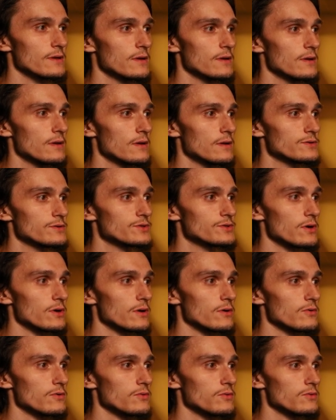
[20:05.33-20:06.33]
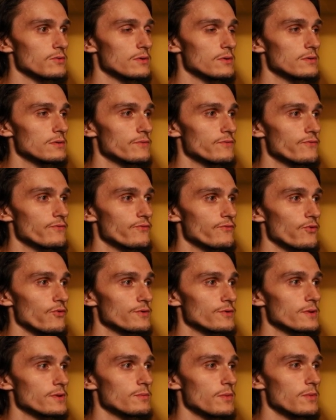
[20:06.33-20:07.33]
So, for the
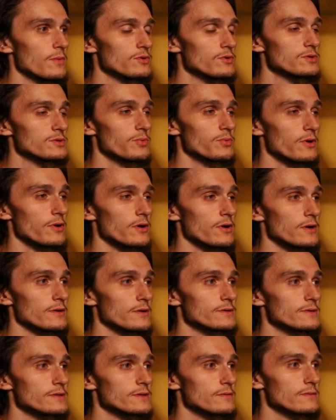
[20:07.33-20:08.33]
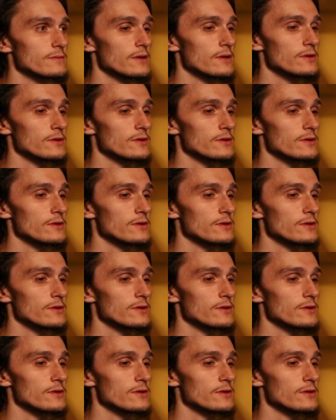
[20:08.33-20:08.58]
most part, Adobe